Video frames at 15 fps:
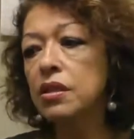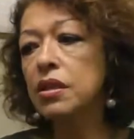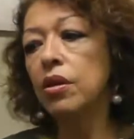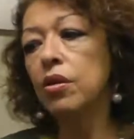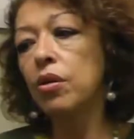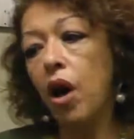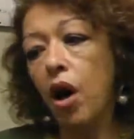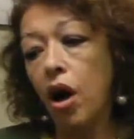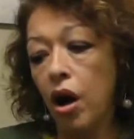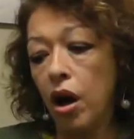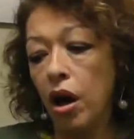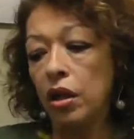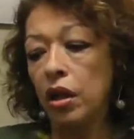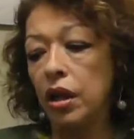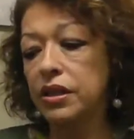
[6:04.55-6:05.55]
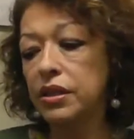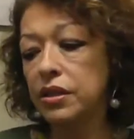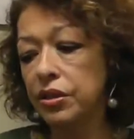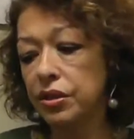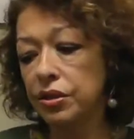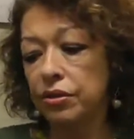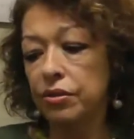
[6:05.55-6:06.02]
So I
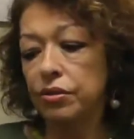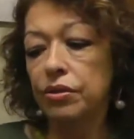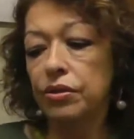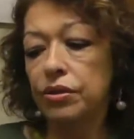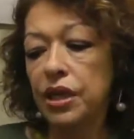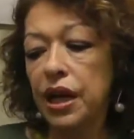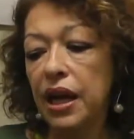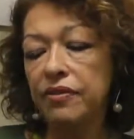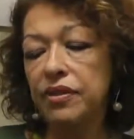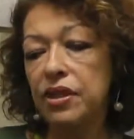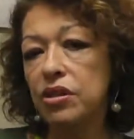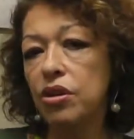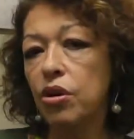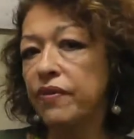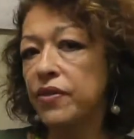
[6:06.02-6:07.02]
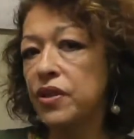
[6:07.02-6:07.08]
like to have this